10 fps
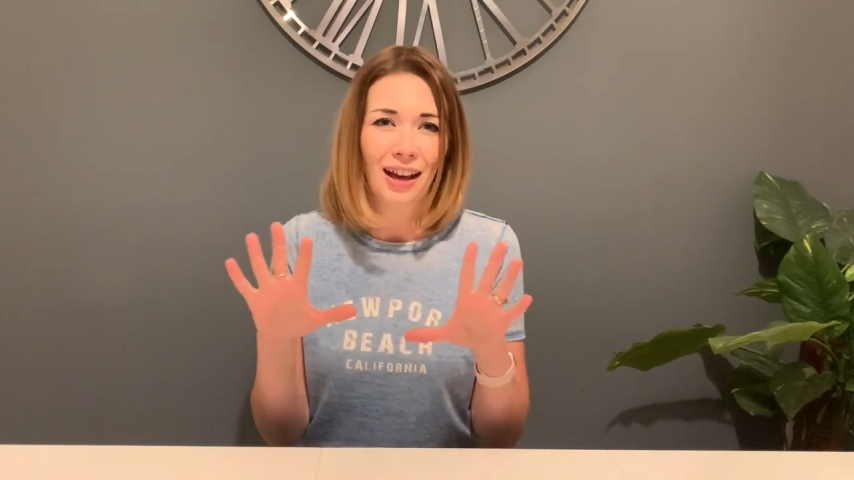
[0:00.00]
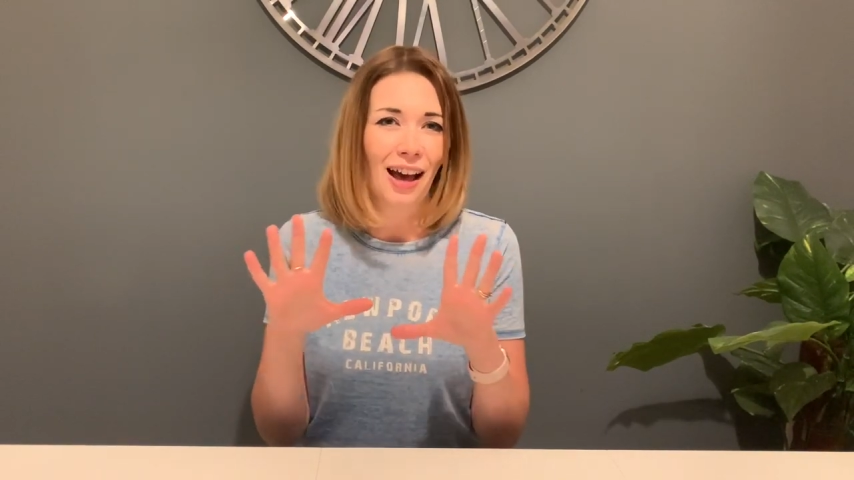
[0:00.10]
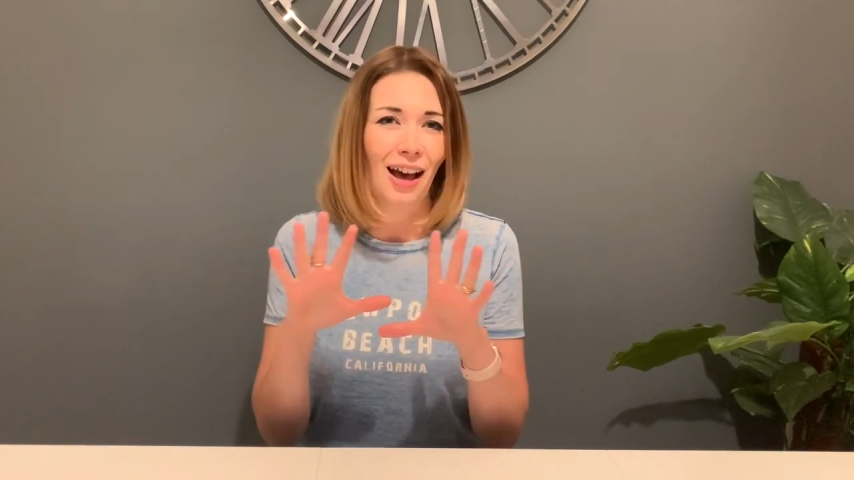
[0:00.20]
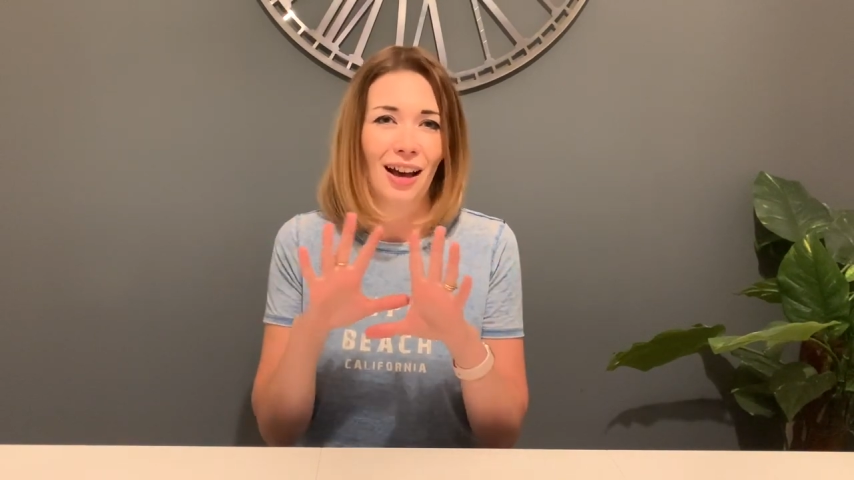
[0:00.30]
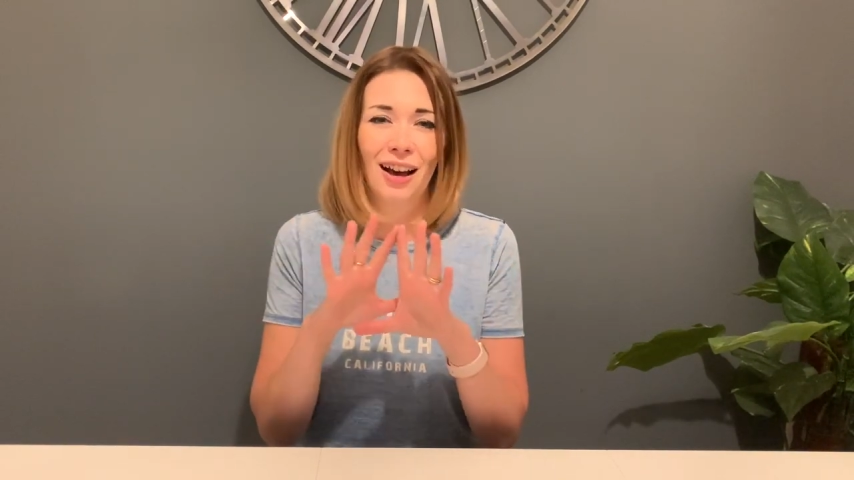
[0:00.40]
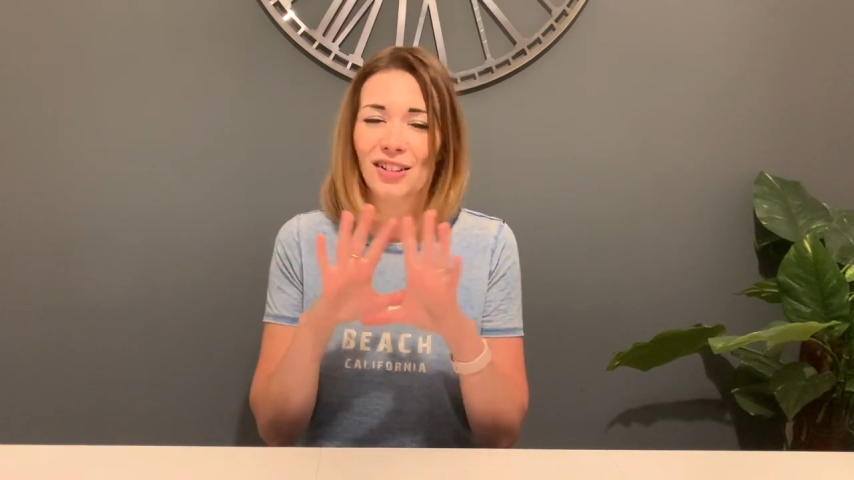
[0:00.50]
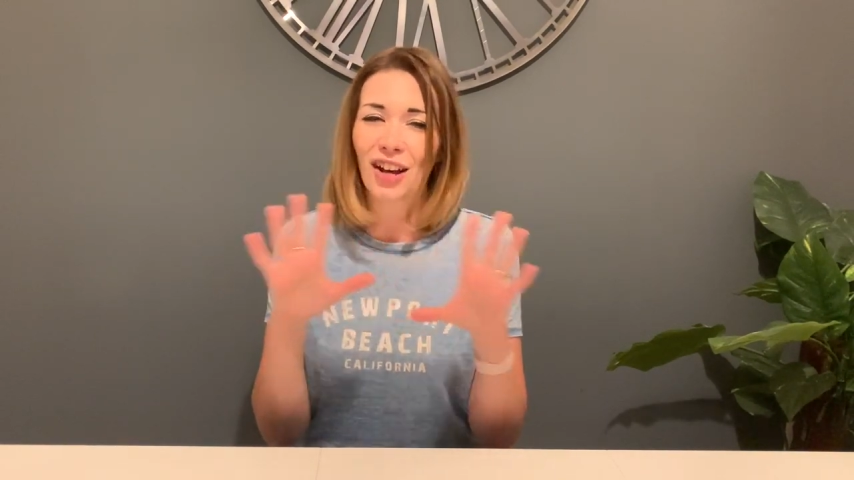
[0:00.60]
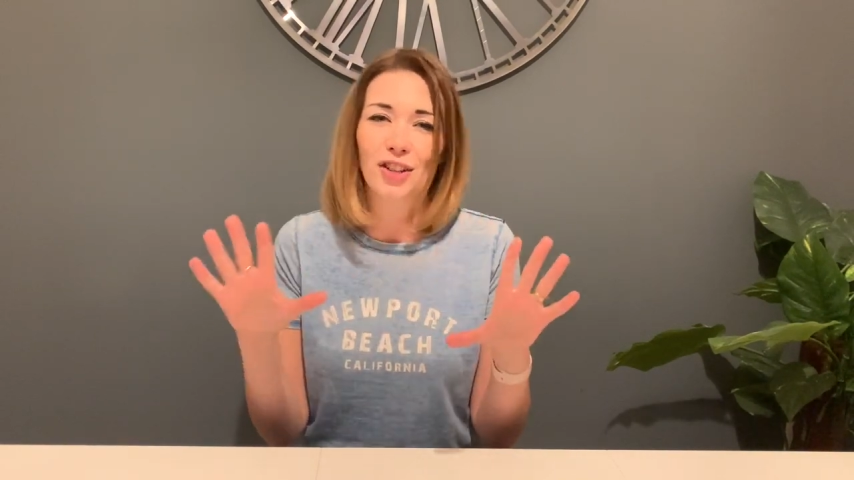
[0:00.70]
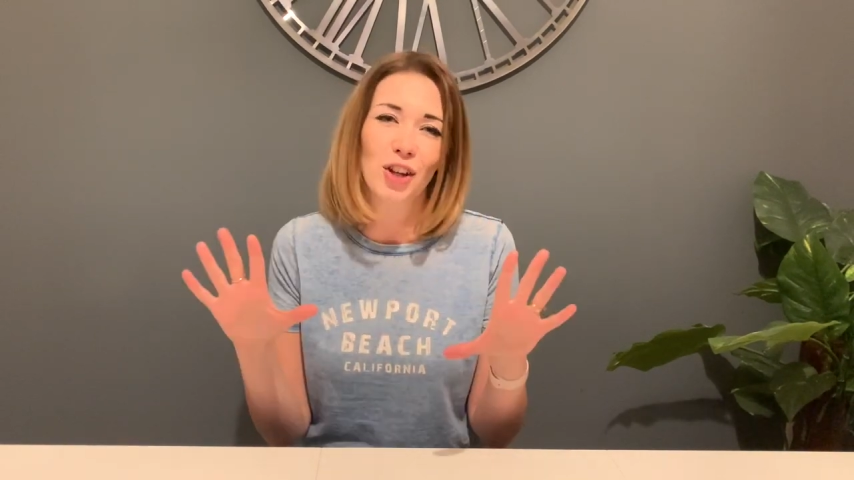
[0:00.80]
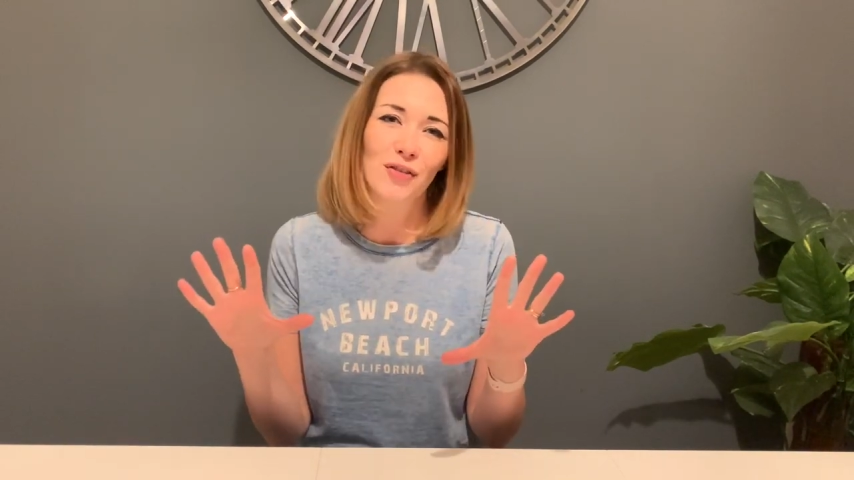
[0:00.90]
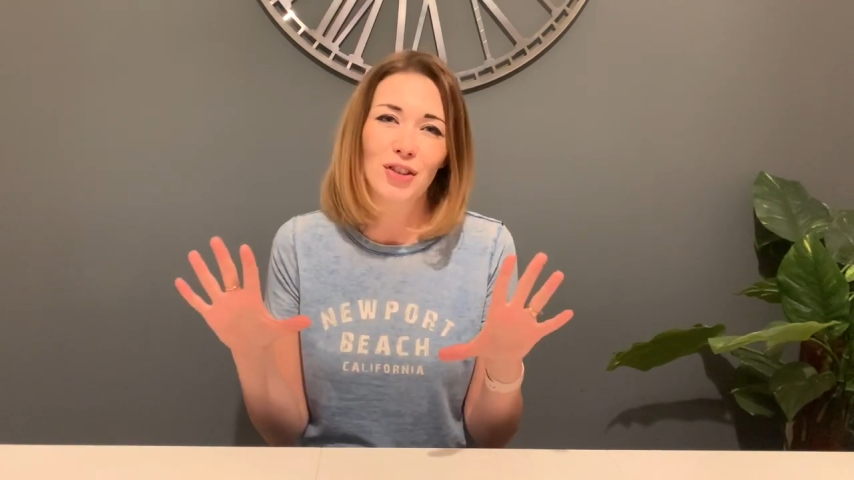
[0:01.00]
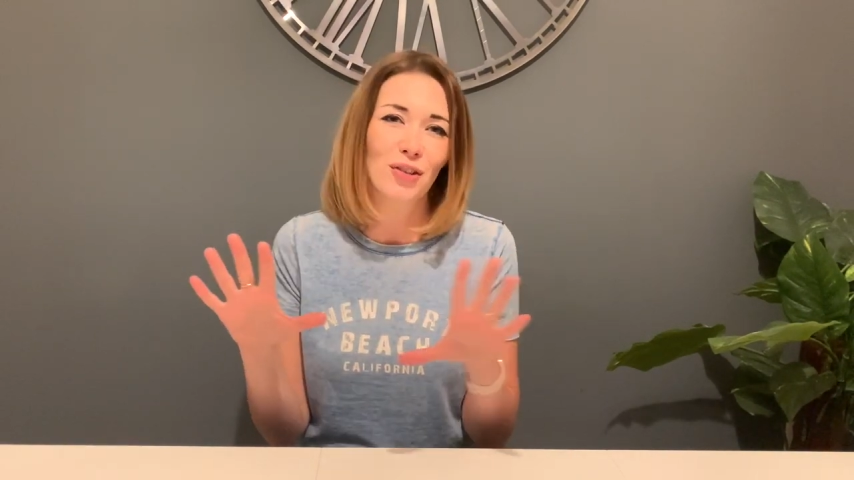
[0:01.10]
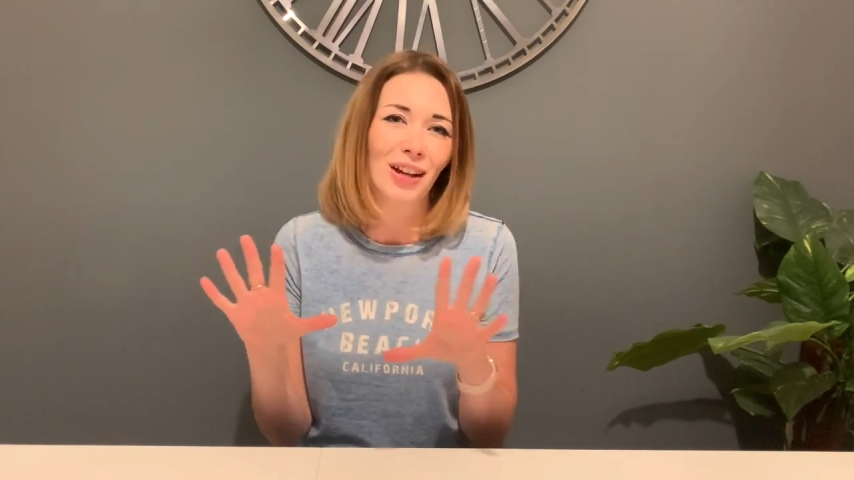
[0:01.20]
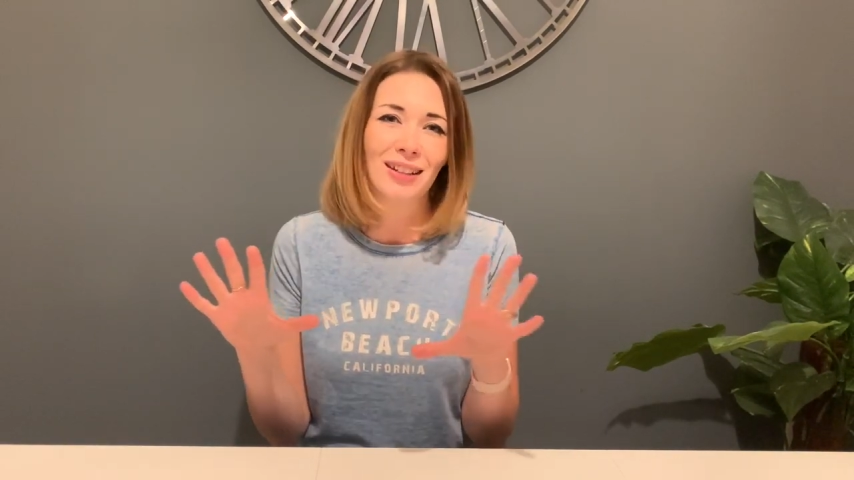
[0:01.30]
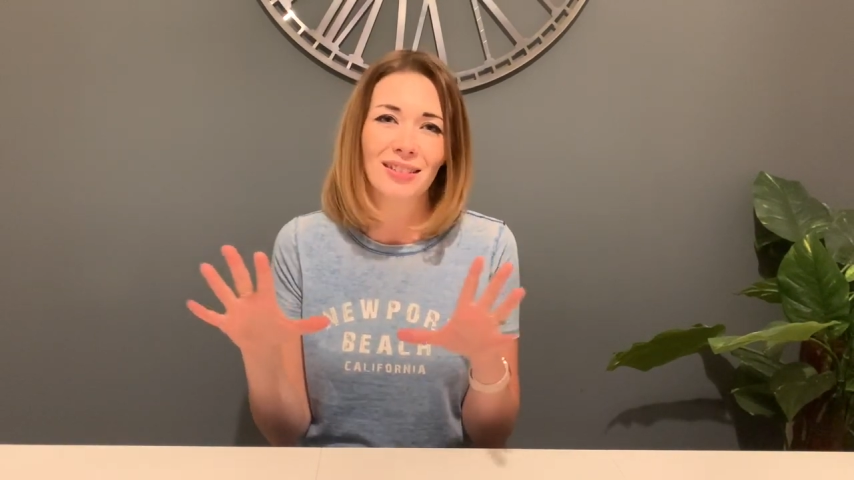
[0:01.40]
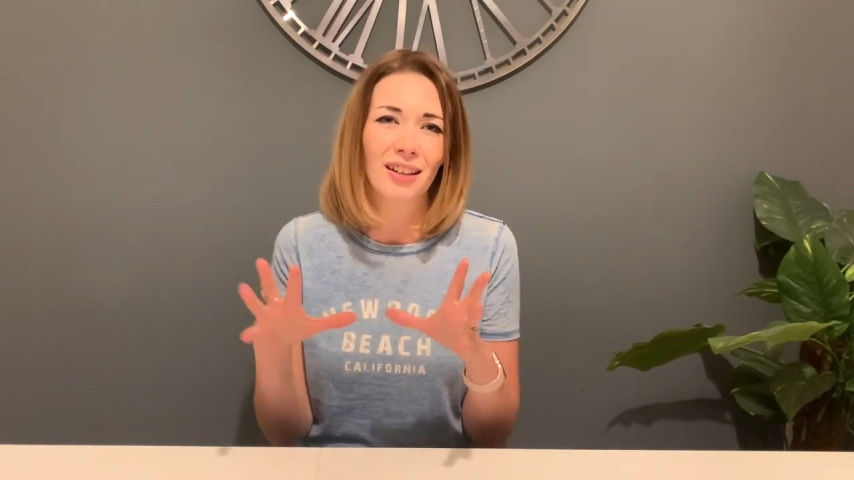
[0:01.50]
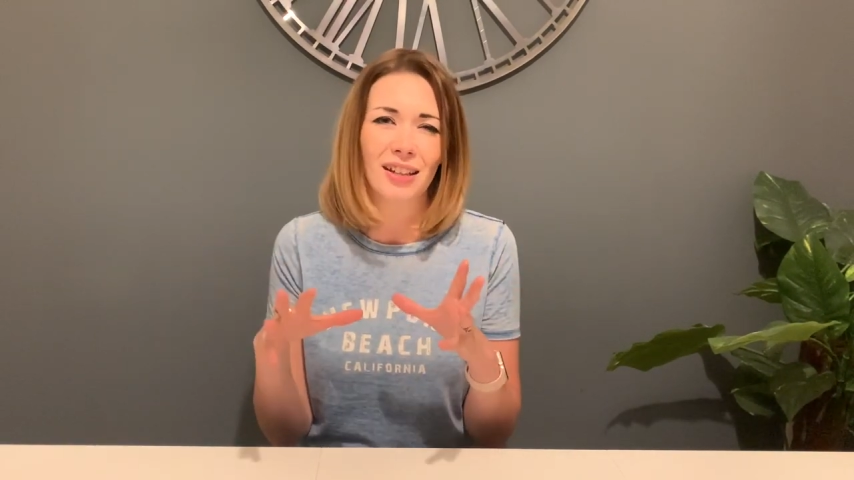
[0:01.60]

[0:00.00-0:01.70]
uh, Adagio for Strings.